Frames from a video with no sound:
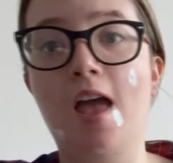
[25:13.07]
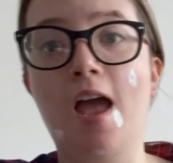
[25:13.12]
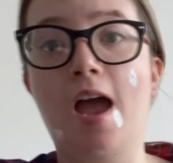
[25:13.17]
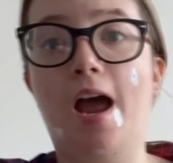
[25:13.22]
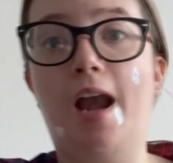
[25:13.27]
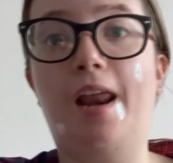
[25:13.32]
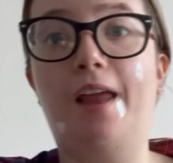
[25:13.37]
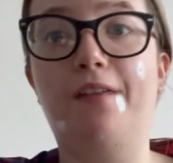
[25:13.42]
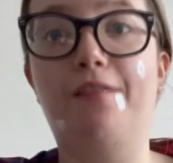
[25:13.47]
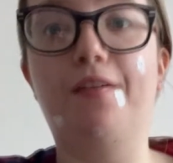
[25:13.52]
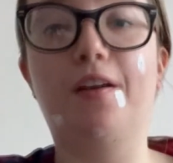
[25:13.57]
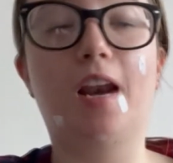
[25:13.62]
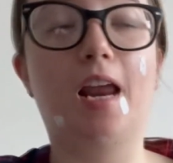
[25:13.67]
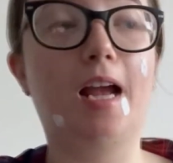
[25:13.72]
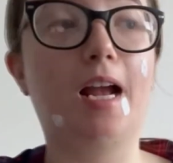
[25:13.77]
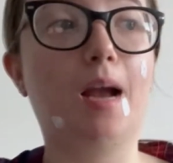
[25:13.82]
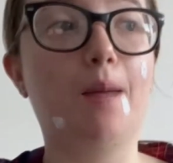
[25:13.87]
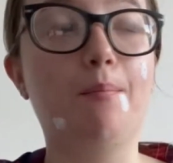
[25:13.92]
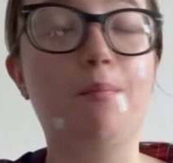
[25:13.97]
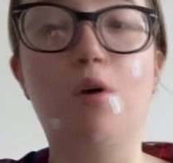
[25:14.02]
And I feel
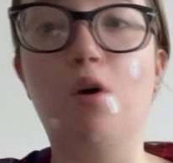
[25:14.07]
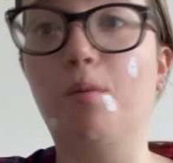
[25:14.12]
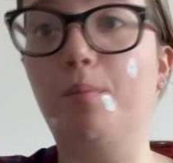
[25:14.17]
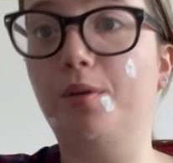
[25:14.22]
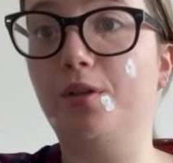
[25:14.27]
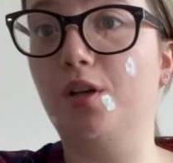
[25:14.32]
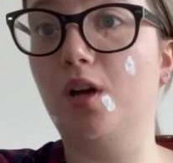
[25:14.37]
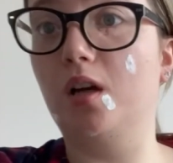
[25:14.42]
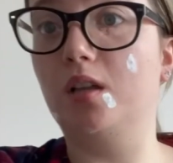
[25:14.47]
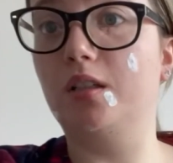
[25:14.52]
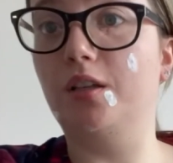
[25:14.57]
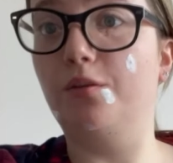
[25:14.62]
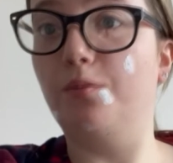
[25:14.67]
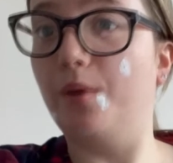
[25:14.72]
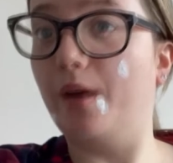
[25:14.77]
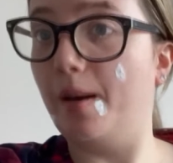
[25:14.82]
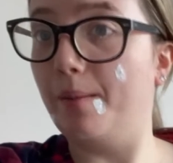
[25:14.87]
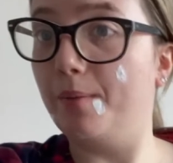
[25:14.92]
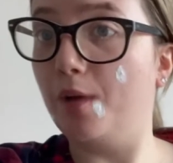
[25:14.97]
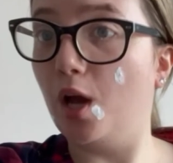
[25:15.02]
like I'm more productive
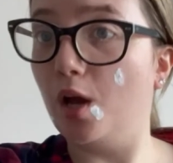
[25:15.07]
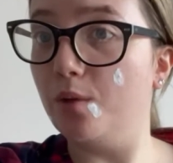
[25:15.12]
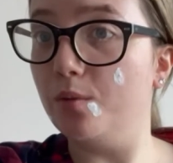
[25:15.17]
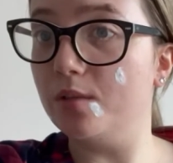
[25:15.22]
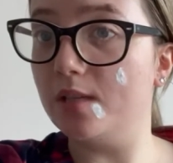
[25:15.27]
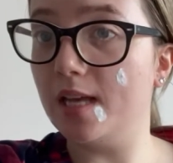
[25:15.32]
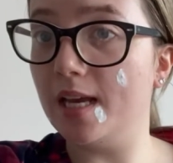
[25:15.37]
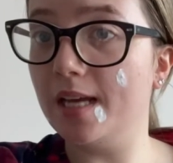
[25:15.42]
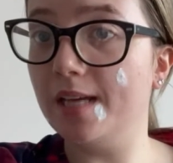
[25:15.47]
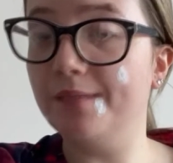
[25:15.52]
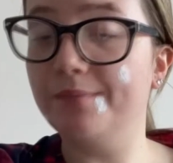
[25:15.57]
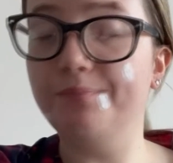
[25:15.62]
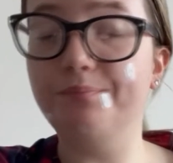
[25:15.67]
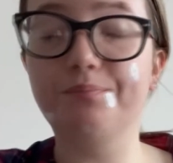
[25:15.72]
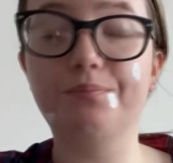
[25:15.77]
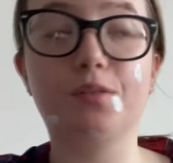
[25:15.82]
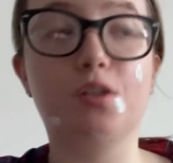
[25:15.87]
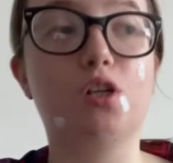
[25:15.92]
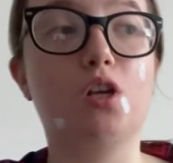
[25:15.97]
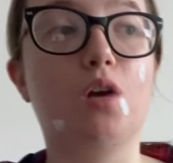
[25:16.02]
when I'm cozy.
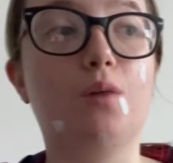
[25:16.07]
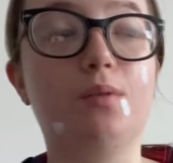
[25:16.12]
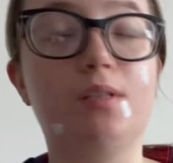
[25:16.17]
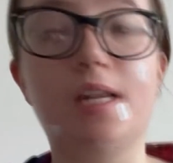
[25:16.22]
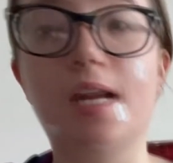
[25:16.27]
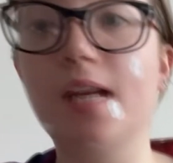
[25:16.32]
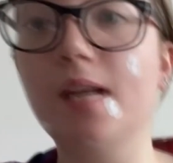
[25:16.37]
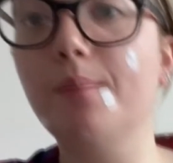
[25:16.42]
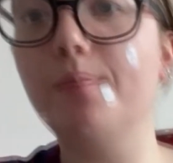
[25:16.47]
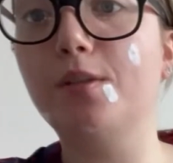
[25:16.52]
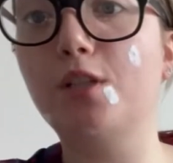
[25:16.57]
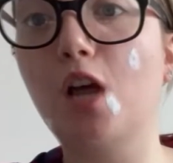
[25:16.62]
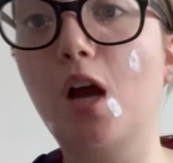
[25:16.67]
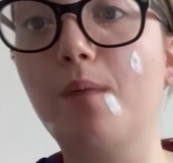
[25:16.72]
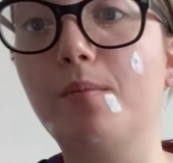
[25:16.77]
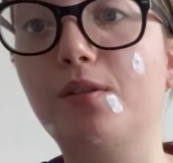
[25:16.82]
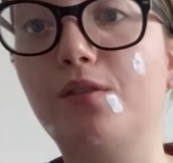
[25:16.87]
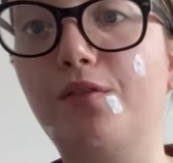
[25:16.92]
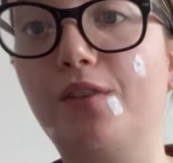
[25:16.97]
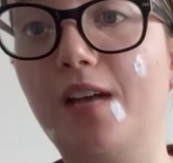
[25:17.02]
So staying in
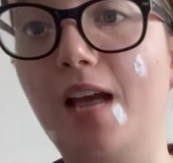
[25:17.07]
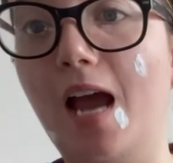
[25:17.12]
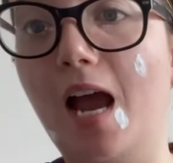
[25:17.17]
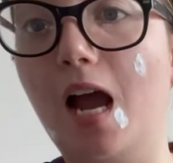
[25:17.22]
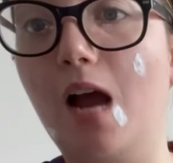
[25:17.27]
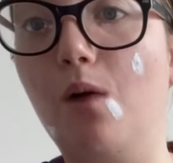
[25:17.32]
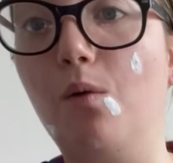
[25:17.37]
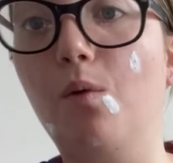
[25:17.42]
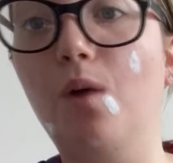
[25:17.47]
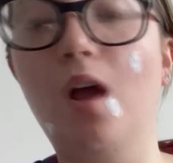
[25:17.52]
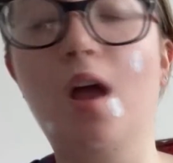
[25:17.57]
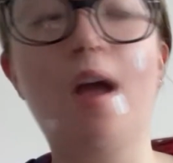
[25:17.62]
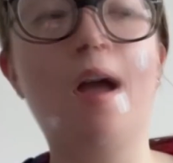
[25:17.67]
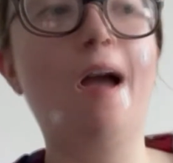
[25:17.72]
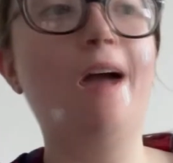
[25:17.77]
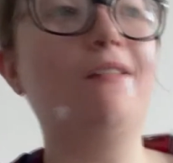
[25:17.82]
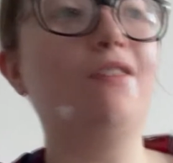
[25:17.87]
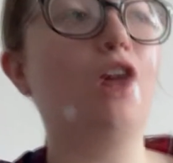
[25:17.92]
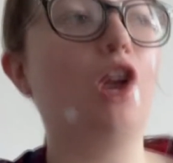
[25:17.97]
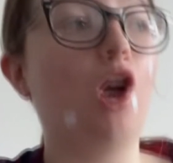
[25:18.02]
pyjamas for now.
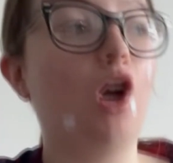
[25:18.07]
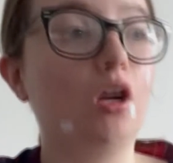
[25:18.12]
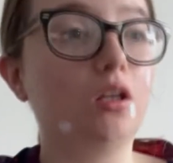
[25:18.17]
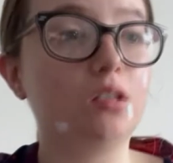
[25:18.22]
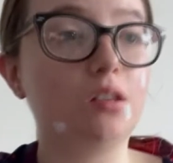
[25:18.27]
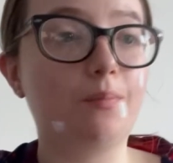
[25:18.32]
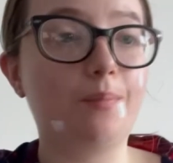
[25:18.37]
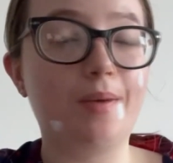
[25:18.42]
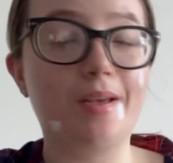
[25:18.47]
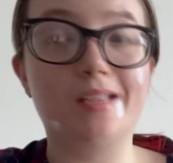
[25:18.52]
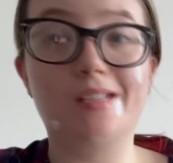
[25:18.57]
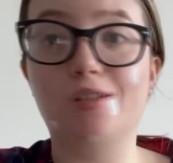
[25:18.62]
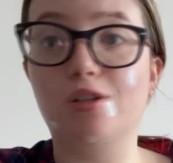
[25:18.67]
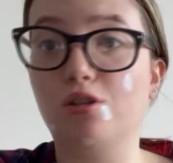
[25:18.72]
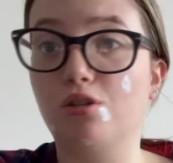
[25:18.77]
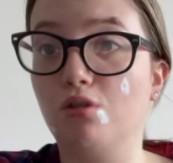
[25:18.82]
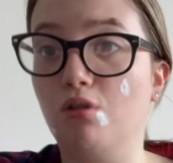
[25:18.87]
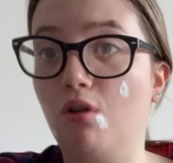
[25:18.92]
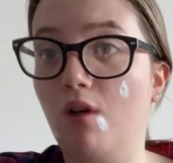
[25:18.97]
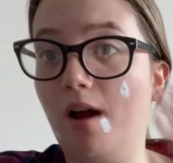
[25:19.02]
I've got lots of bits to
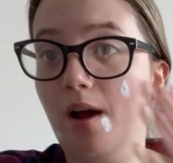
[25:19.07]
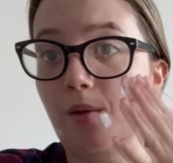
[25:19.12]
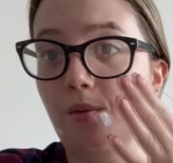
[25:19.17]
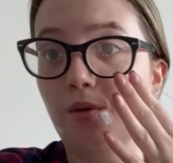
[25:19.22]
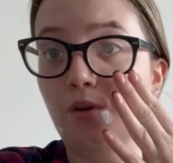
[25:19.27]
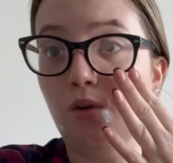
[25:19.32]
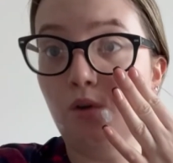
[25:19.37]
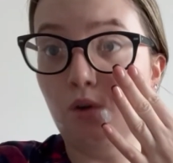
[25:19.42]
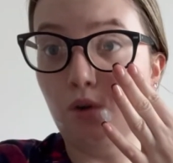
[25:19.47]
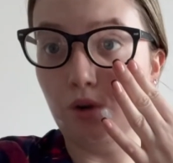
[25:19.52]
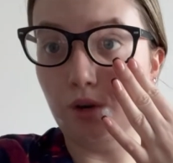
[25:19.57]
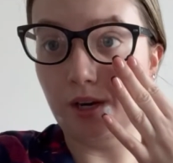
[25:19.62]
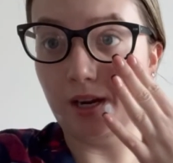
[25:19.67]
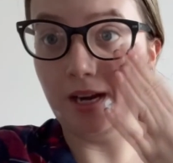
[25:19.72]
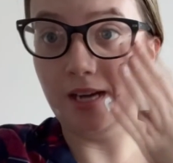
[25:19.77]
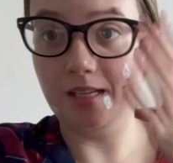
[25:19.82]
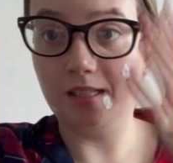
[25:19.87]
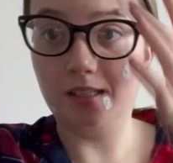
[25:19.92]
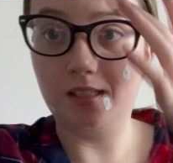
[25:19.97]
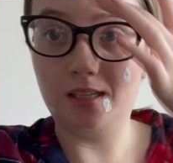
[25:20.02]
sort out and
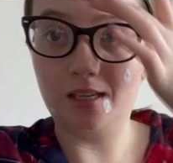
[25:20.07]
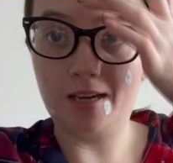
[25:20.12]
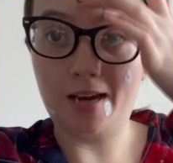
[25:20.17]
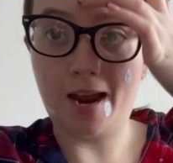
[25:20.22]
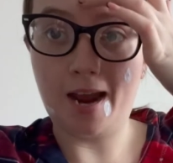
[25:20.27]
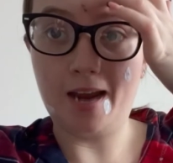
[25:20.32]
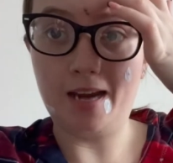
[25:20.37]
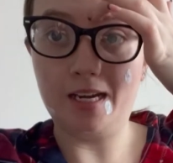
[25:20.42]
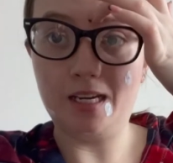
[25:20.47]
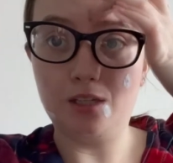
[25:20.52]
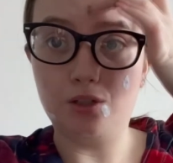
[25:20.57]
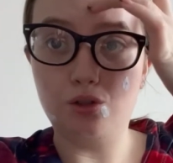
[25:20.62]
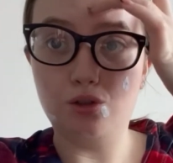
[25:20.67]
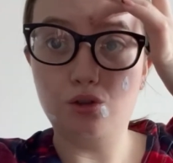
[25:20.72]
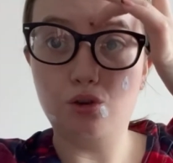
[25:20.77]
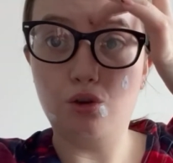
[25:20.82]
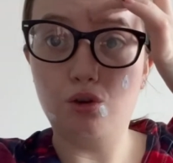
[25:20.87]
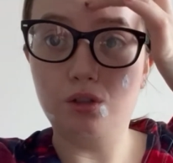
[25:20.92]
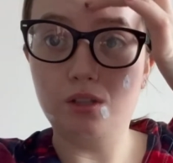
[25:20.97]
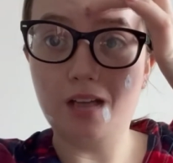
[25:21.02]
organise today. I need to
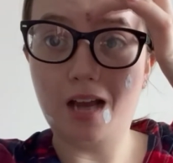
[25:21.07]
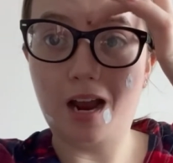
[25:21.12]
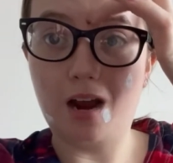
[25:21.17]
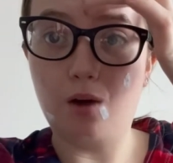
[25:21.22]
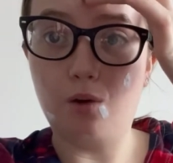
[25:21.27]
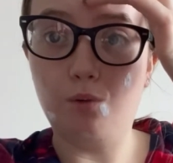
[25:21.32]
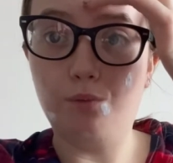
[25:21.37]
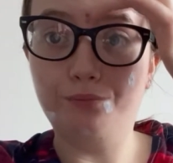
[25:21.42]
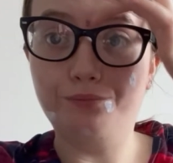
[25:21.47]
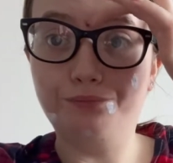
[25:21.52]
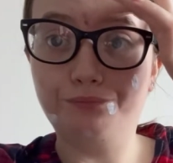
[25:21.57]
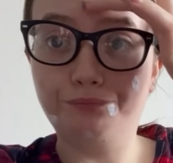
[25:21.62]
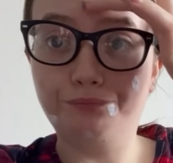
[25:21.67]
sort out